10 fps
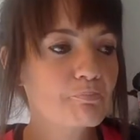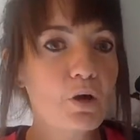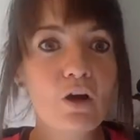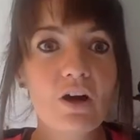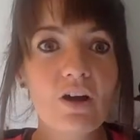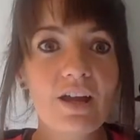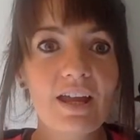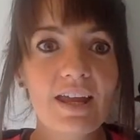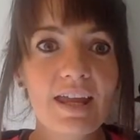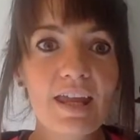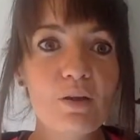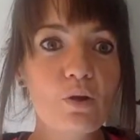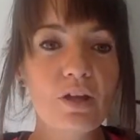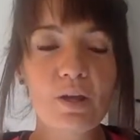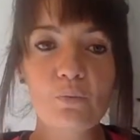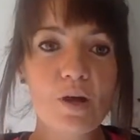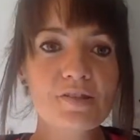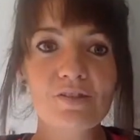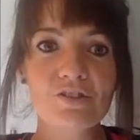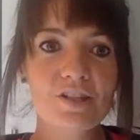But it
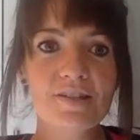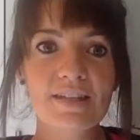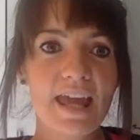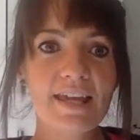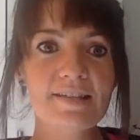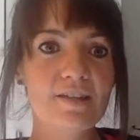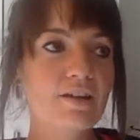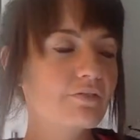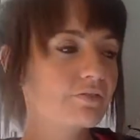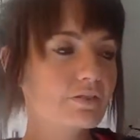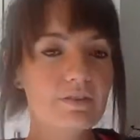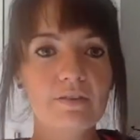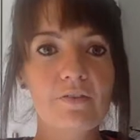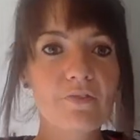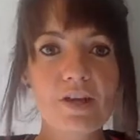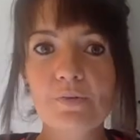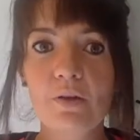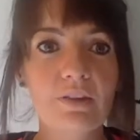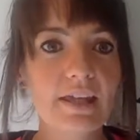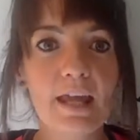wasn't just a case of the first
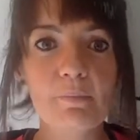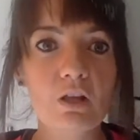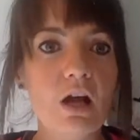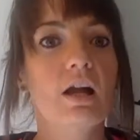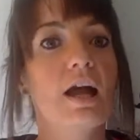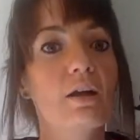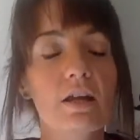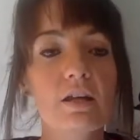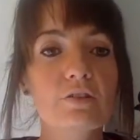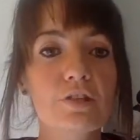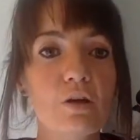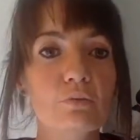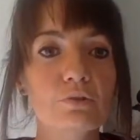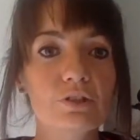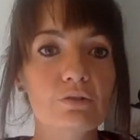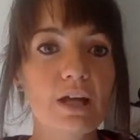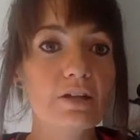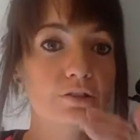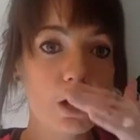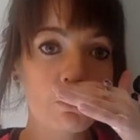one that came along. I don't do that,
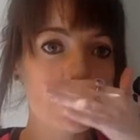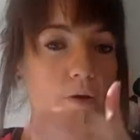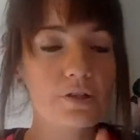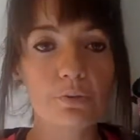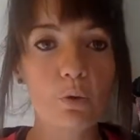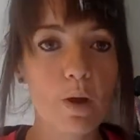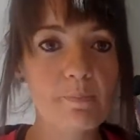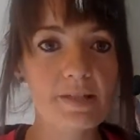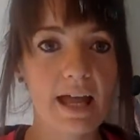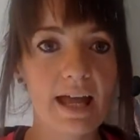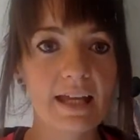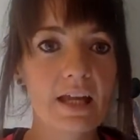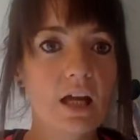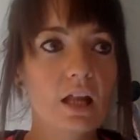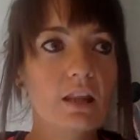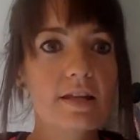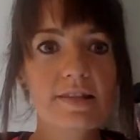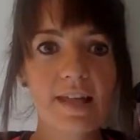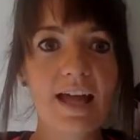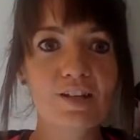and don't go onto a website and
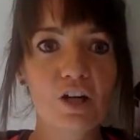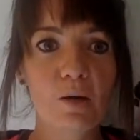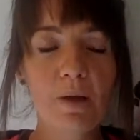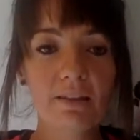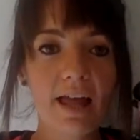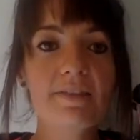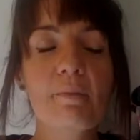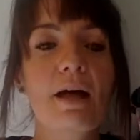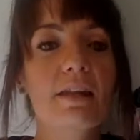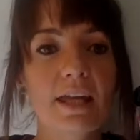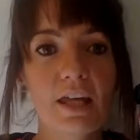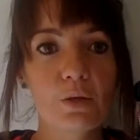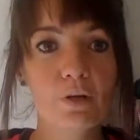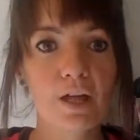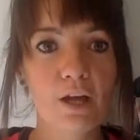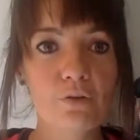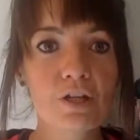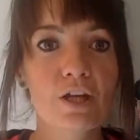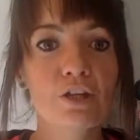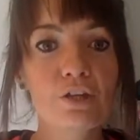sign up and let them allocate you a coach.
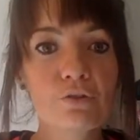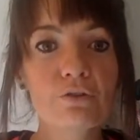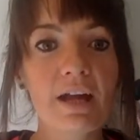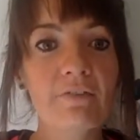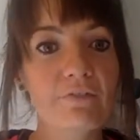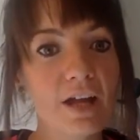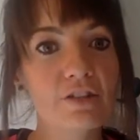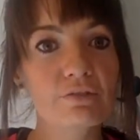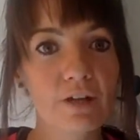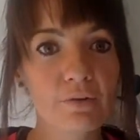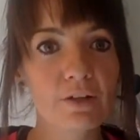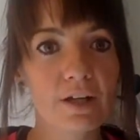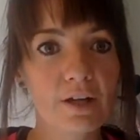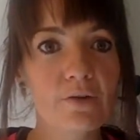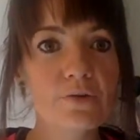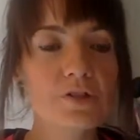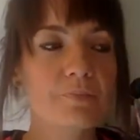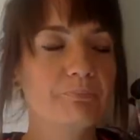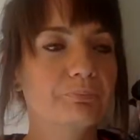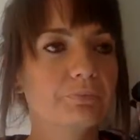You try and find your own coach.